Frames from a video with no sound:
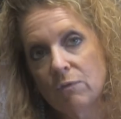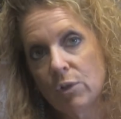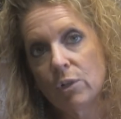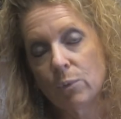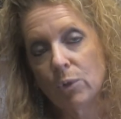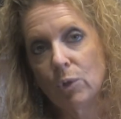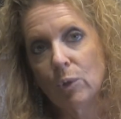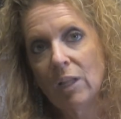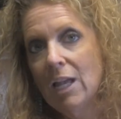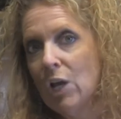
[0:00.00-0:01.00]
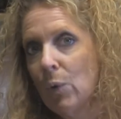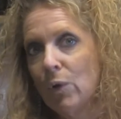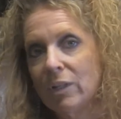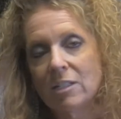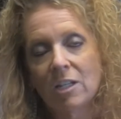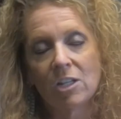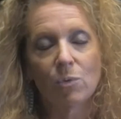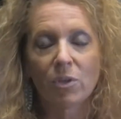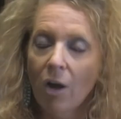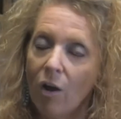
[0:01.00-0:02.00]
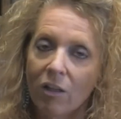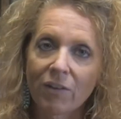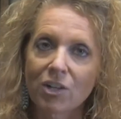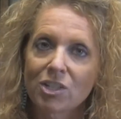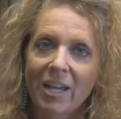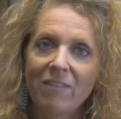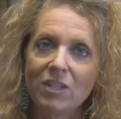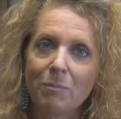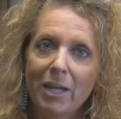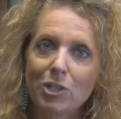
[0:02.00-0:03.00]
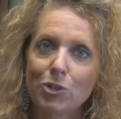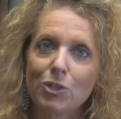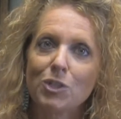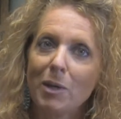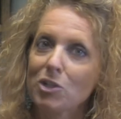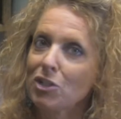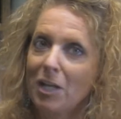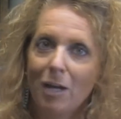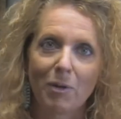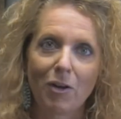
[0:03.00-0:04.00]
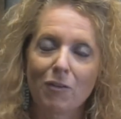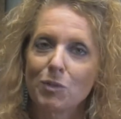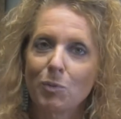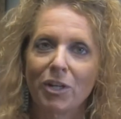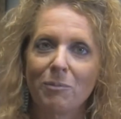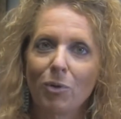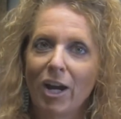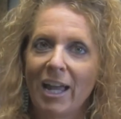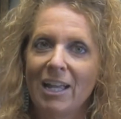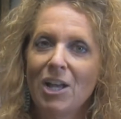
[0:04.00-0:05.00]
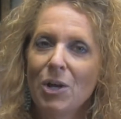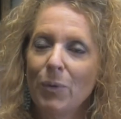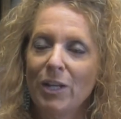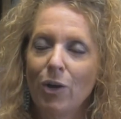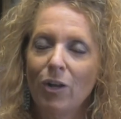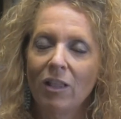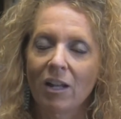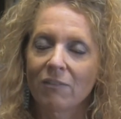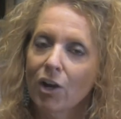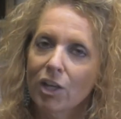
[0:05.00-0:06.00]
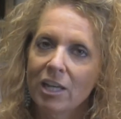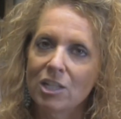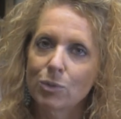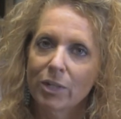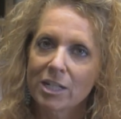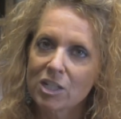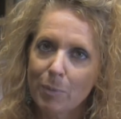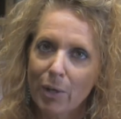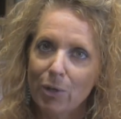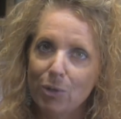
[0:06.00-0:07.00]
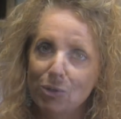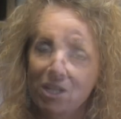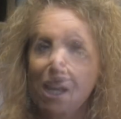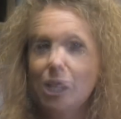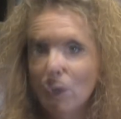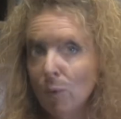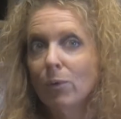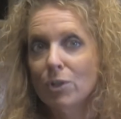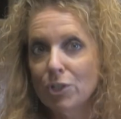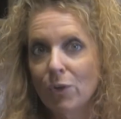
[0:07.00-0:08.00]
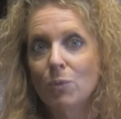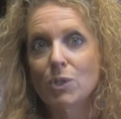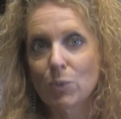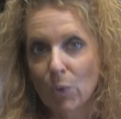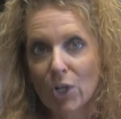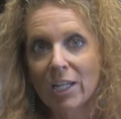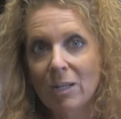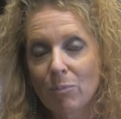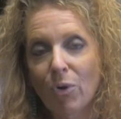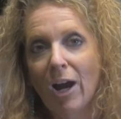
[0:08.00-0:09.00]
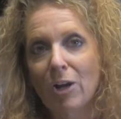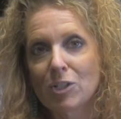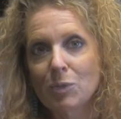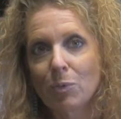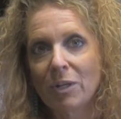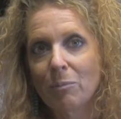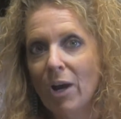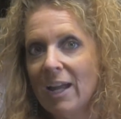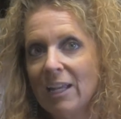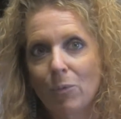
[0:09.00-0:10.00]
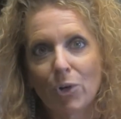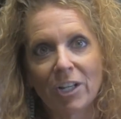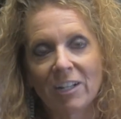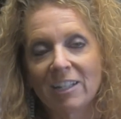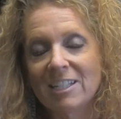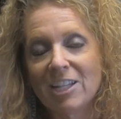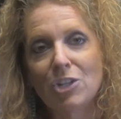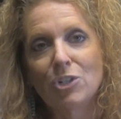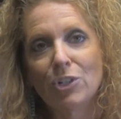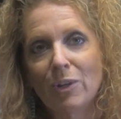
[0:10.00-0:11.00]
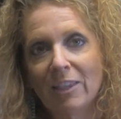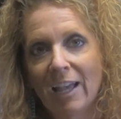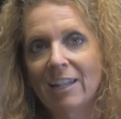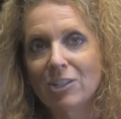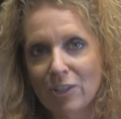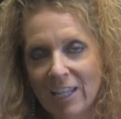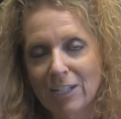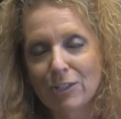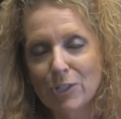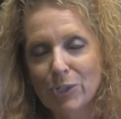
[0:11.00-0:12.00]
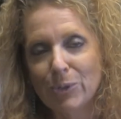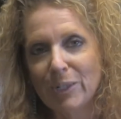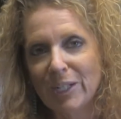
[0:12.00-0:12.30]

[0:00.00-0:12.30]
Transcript: foot rule. We'll continue with all of our safety measures, especially coming off spring break. We know a lot of our kids were exposed. What we were doing was working prior to spring break, and we're going to continue doing that until the end of the school